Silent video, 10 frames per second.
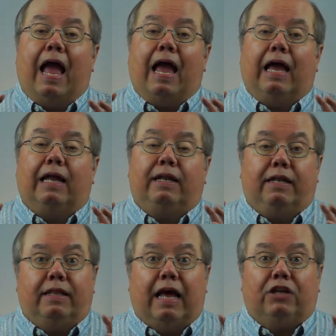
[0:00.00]

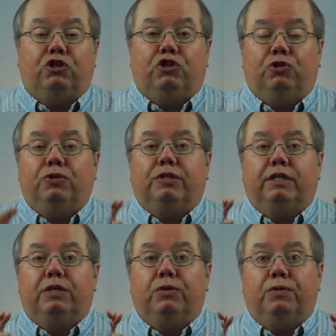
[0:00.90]
And that
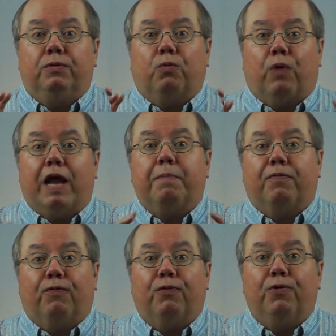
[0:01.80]
juicy, ripe
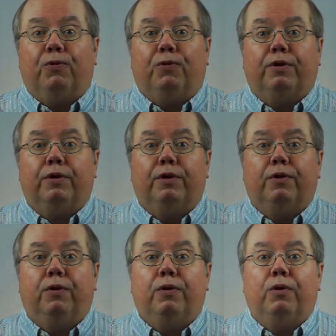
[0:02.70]
fruit
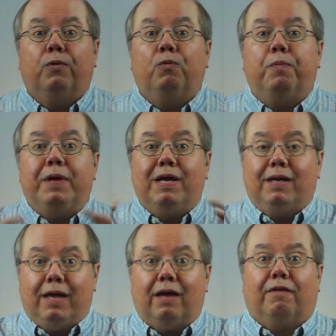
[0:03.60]
will be a
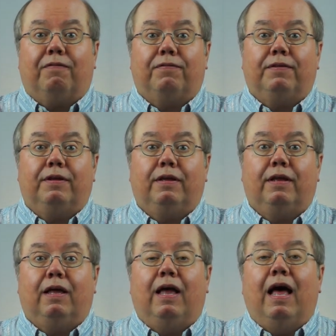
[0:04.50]
gift
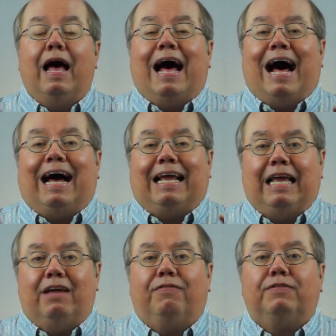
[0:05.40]
a
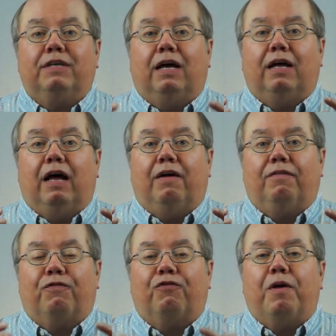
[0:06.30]
gift
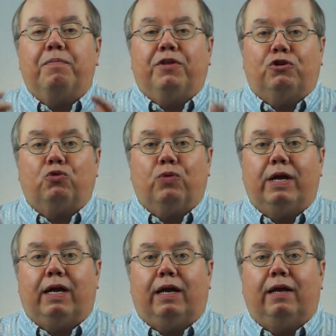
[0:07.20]
from the
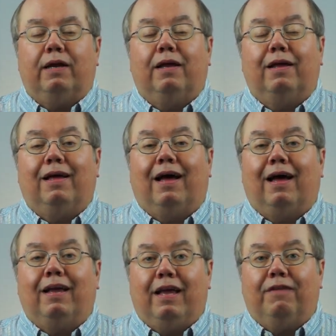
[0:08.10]
tree,
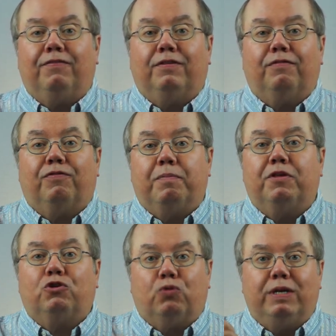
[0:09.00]
a gift from
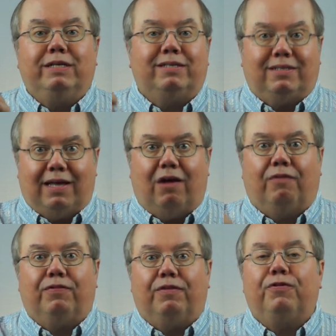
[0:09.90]
the tree's
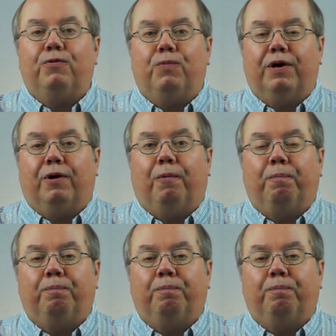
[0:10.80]
self, if you will.